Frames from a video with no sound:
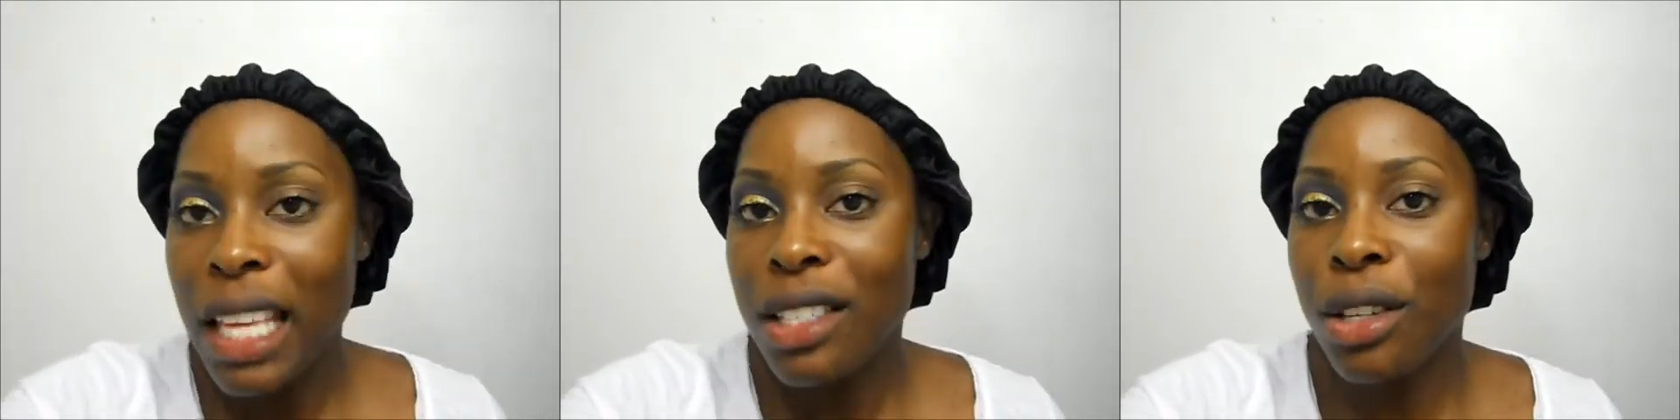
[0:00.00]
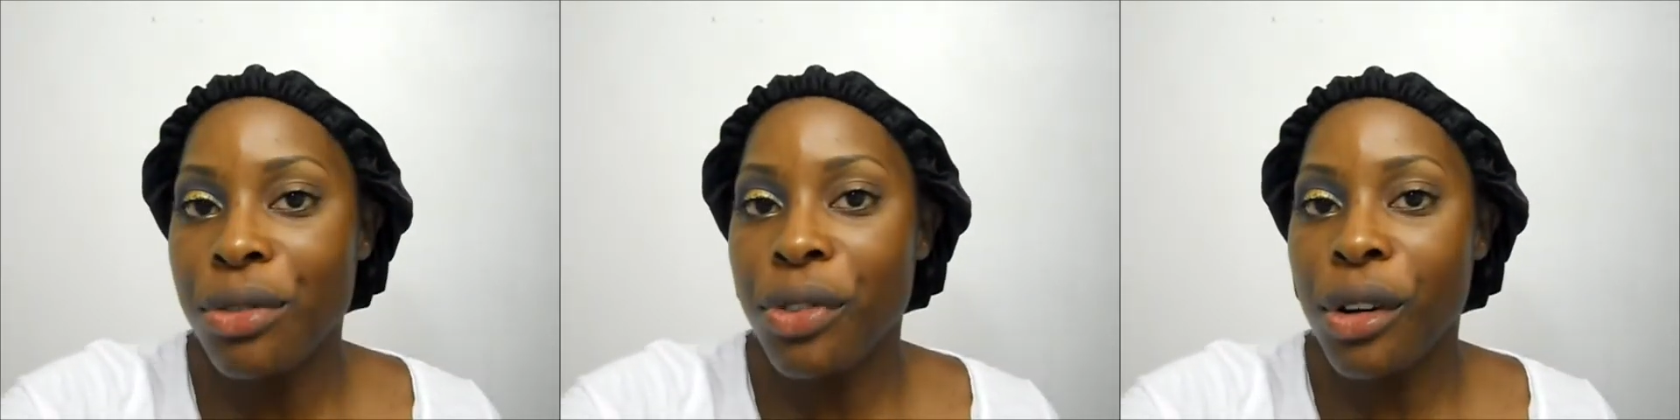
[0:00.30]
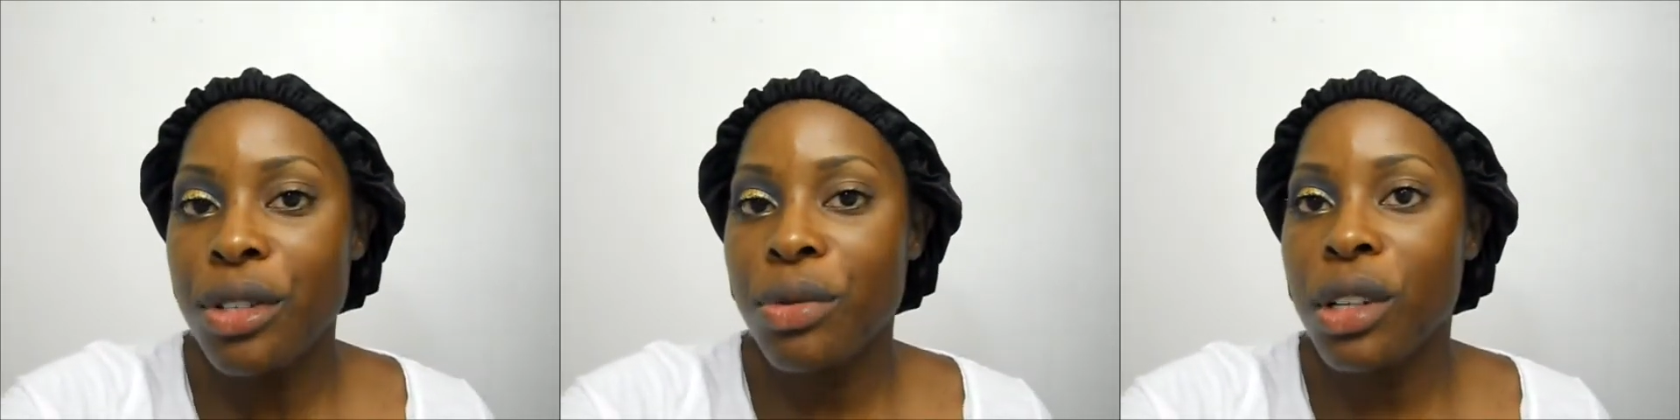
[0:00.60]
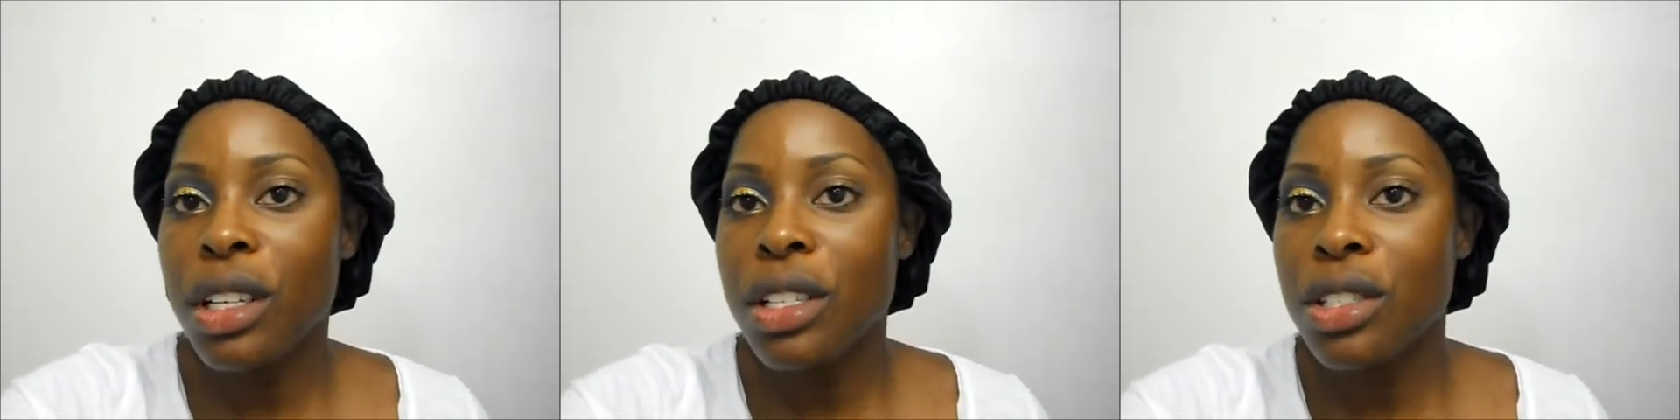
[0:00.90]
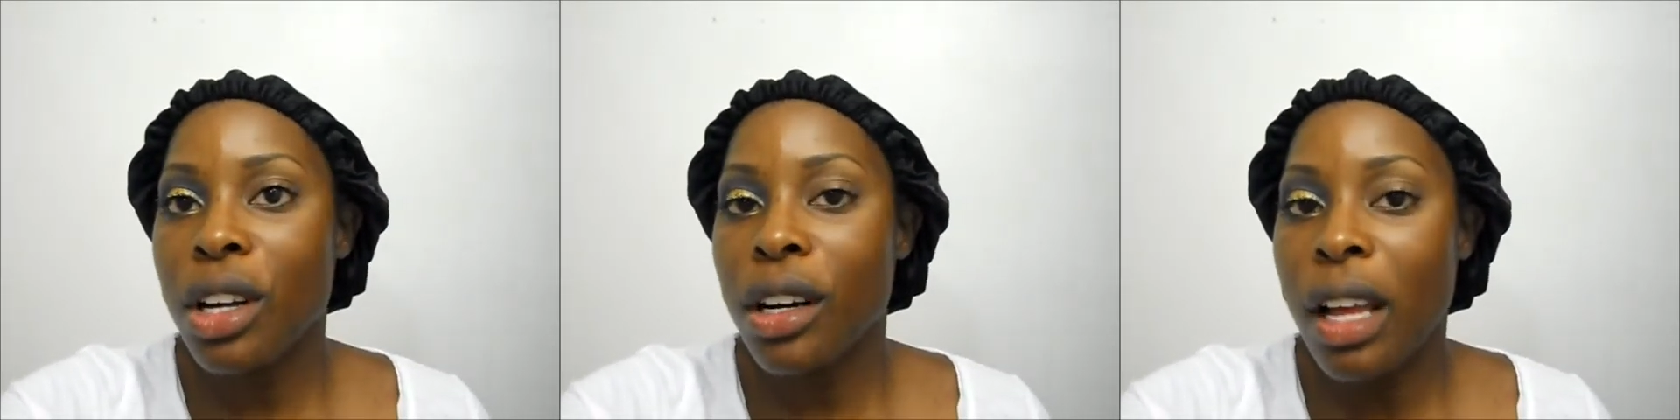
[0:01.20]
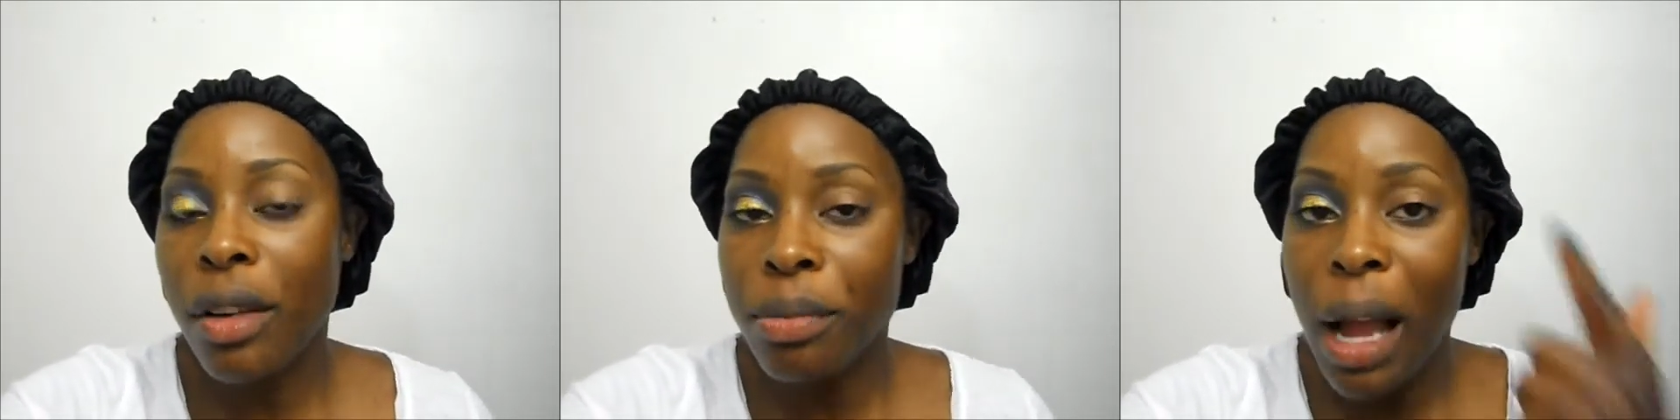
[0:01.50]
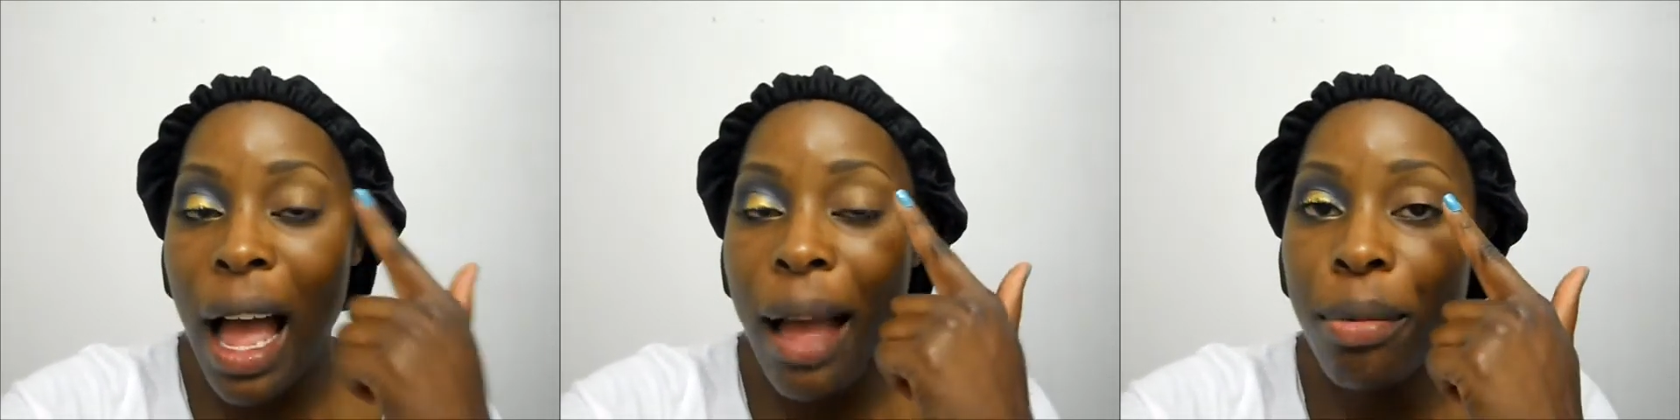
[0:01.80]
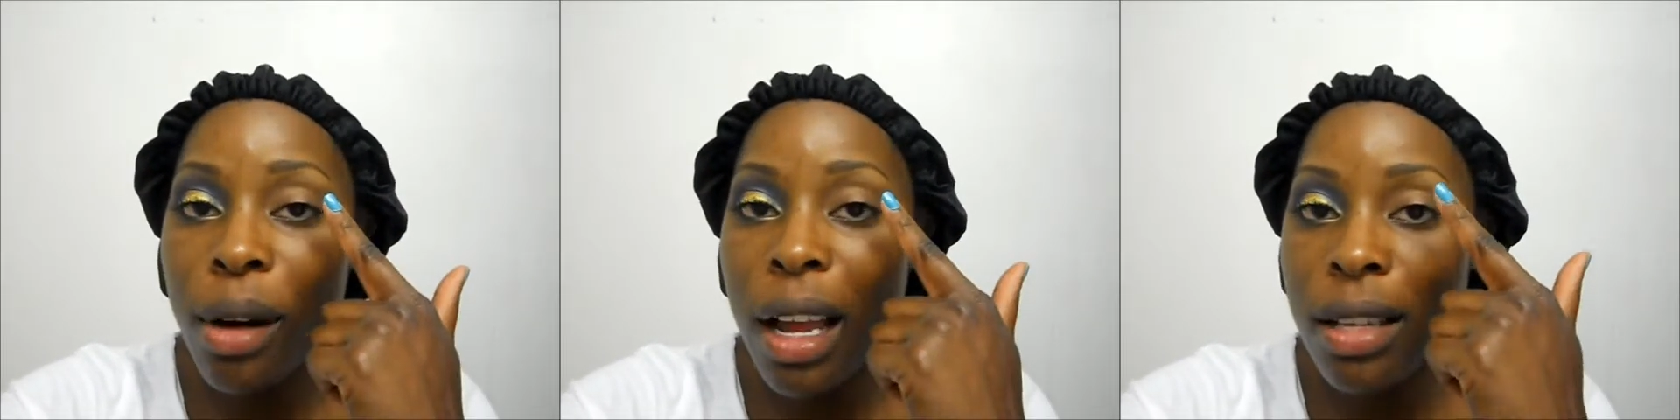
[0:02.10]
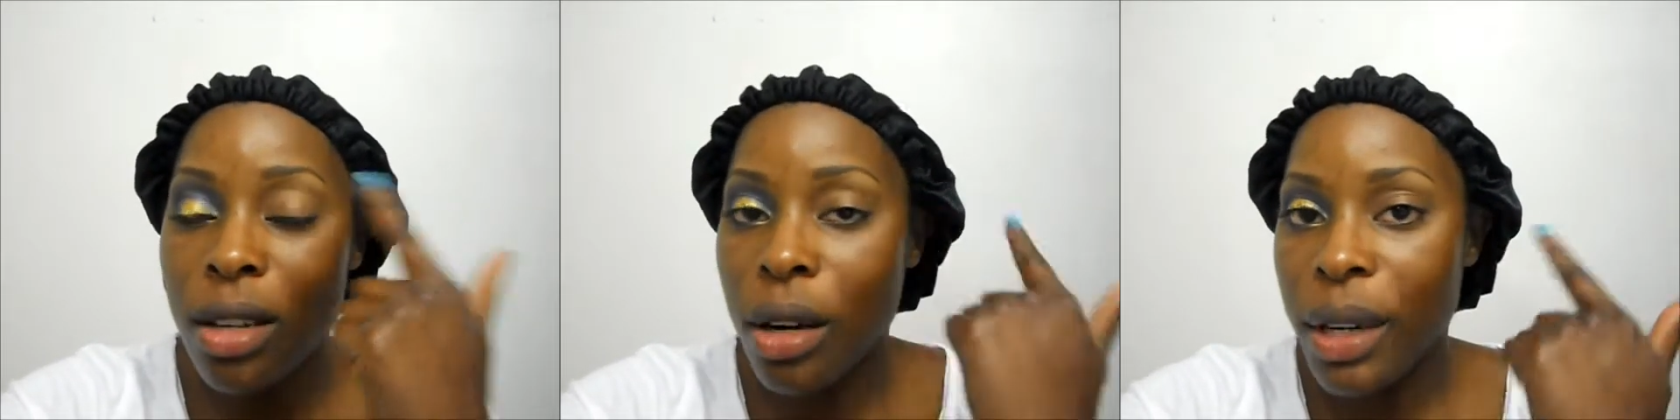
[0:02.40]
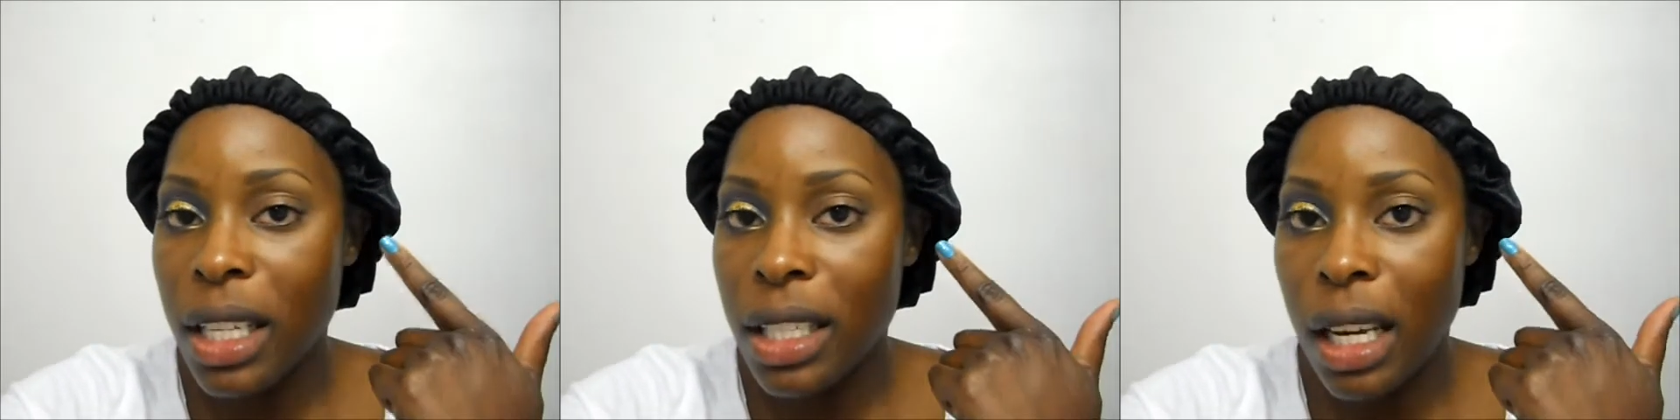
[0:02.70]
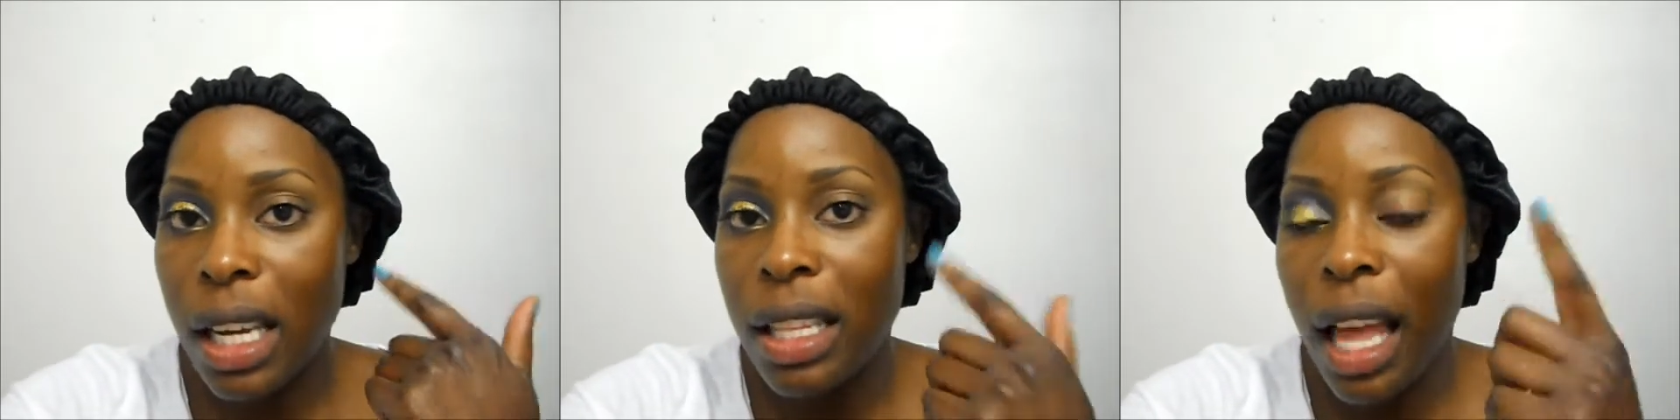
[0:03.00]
So first we're going to start off, my eyebrows are already done.